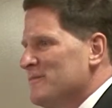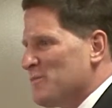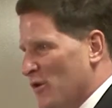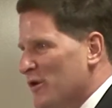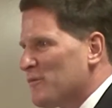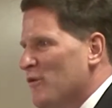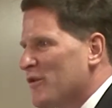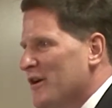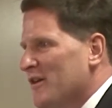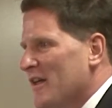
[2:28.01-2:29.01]
part of
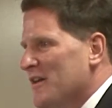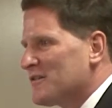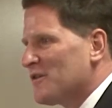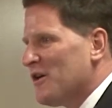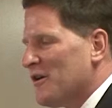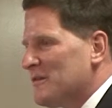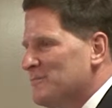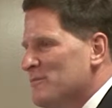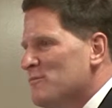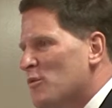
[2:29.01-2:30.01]
North Carolina's law.
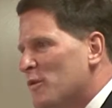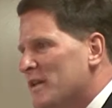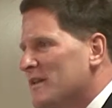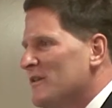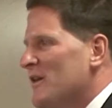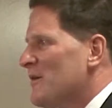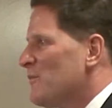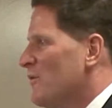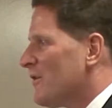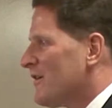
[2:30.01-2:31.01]
But we did a lot
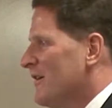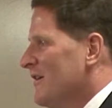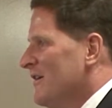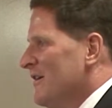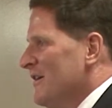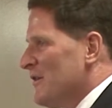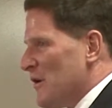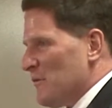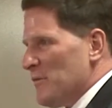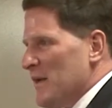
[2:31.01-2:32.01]
more.
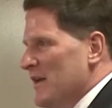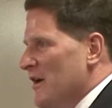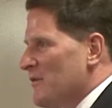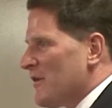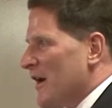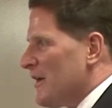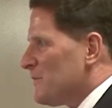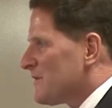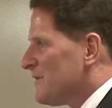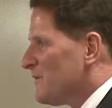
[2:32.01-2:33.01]
There were many other
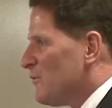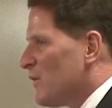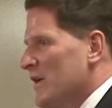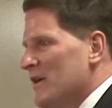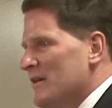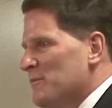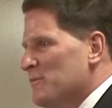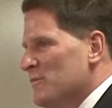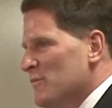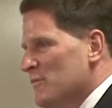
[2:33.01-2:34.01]
items. We
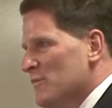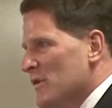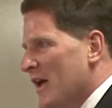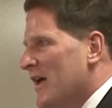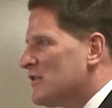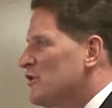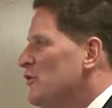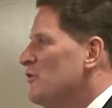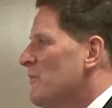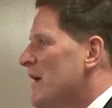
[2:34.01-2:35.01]
had
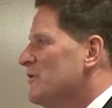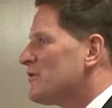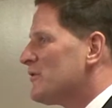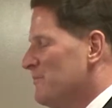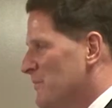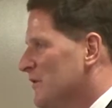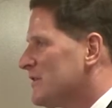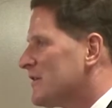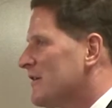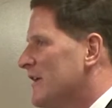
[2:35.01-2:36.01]
two major
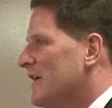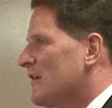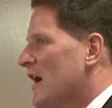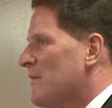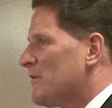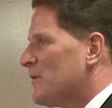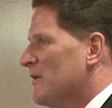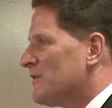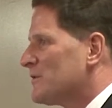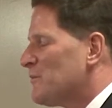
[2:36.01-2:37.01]
military economic
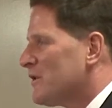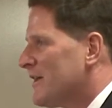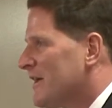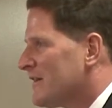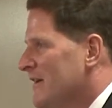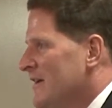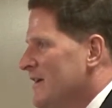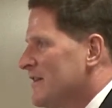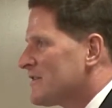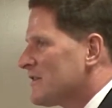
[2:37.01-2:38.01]
bills to protect
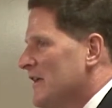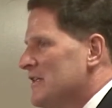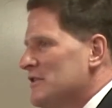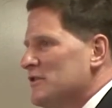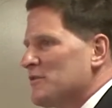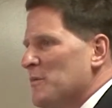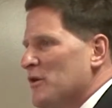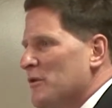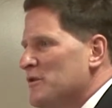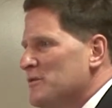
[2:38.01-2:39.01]
installations from
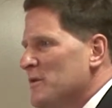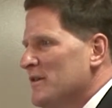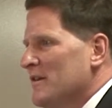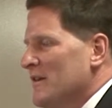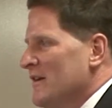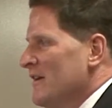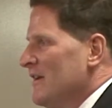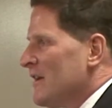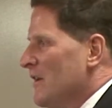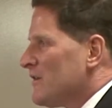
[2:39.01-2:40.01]
encroachment
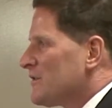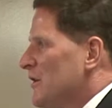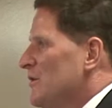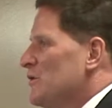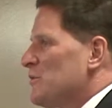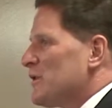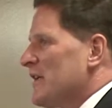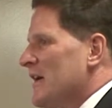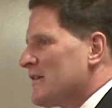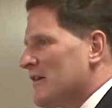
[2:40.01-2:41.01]
and also to
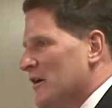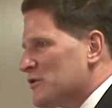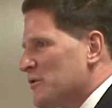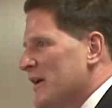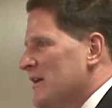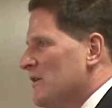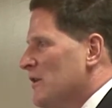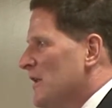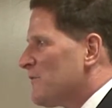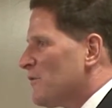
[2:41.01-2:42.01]
protect our training
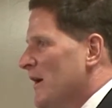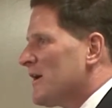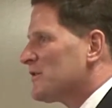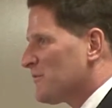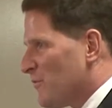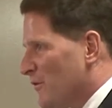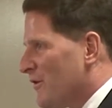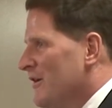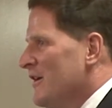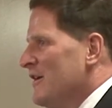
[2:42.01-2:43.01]
low-level routes
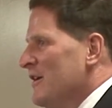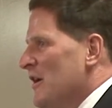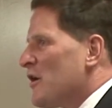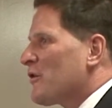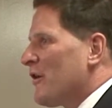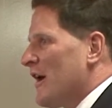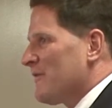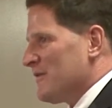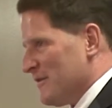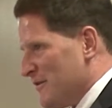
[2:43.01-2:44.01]
for
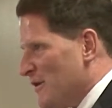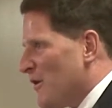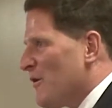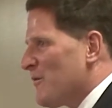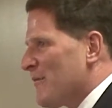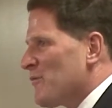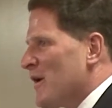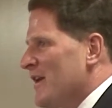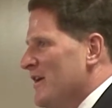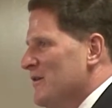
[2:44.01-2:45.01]
aircraft. You know,
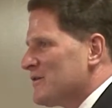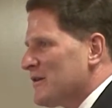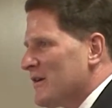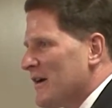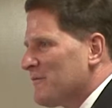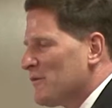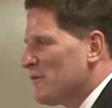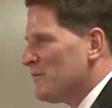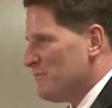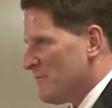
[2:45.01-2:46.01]
everybody knows here I
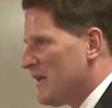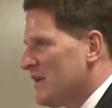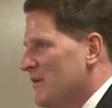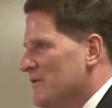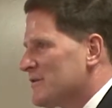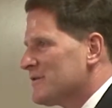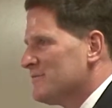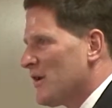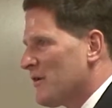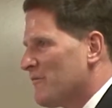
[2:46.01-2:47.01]
flew many years
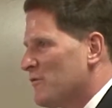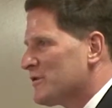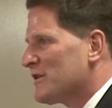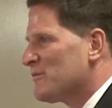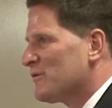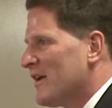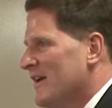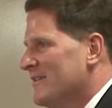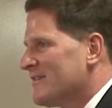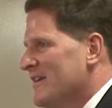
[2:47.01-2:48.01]
Air Force
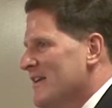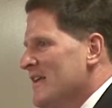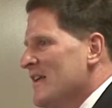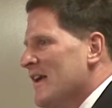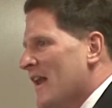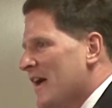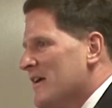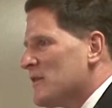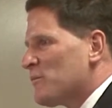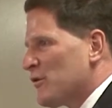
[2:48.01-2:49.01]
airplanes, and I
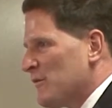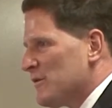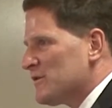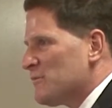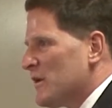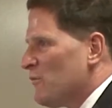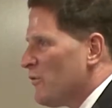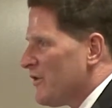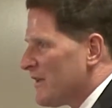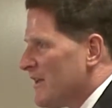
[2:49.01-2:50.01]
had the privilege of being
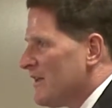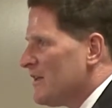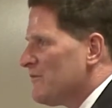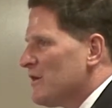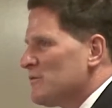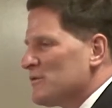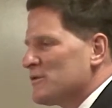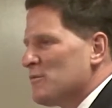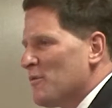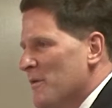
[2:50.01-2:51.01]
one of the key individuals
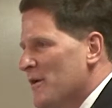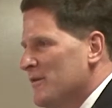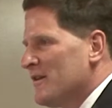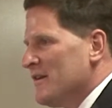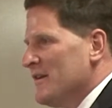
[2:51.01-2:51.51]
to promote